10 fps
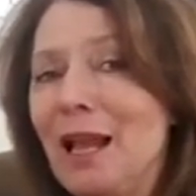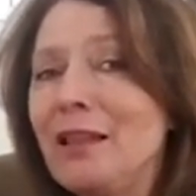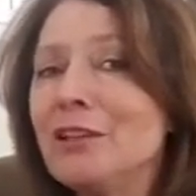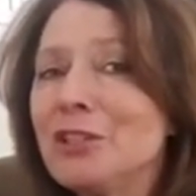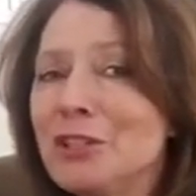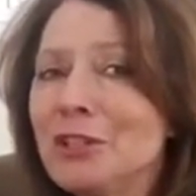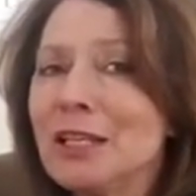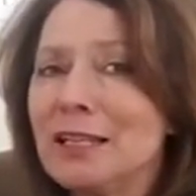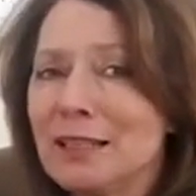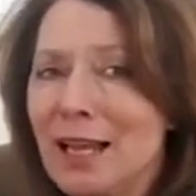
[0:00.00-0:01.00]
and they're still
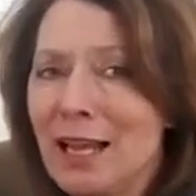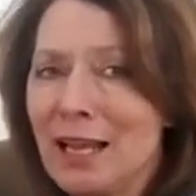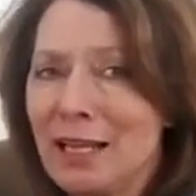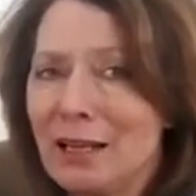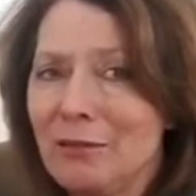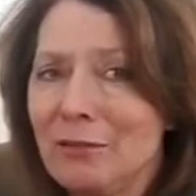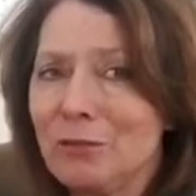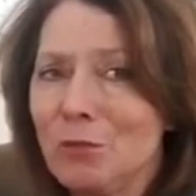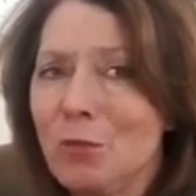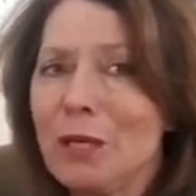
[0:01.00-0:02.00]
getting the hang of
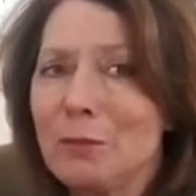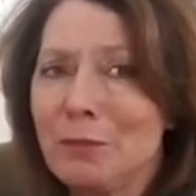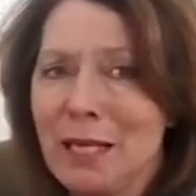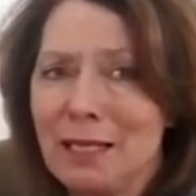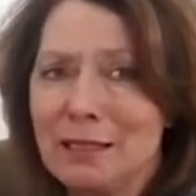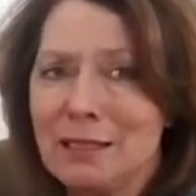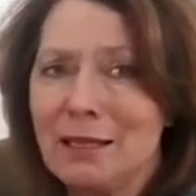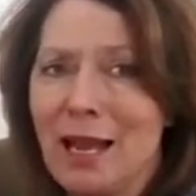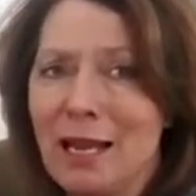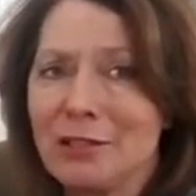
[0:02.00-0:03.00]
what it means
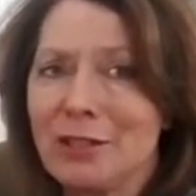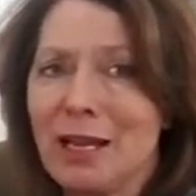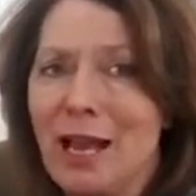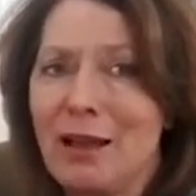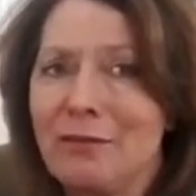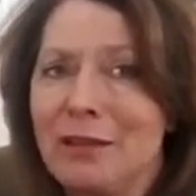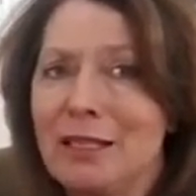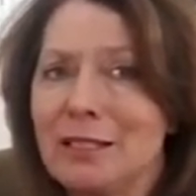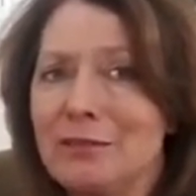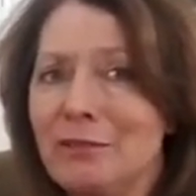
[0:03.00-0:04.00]
to actually have
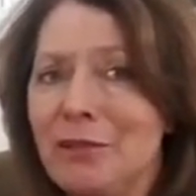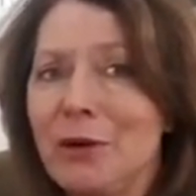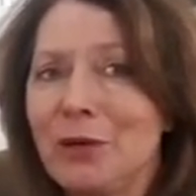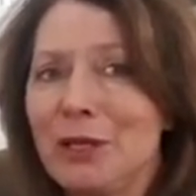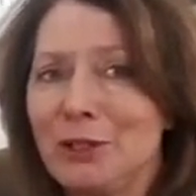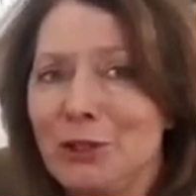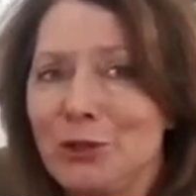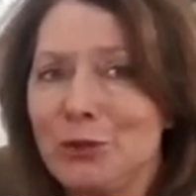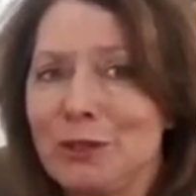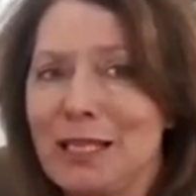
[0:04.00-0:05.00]
these very
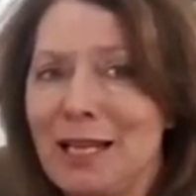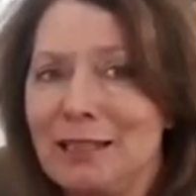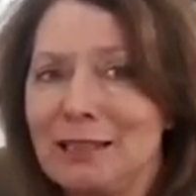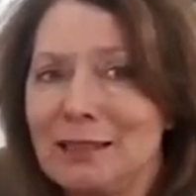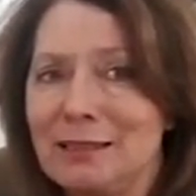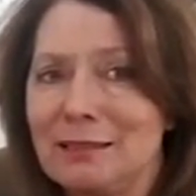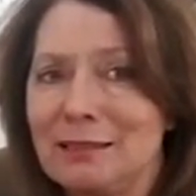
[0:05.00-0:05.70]
unusual talents.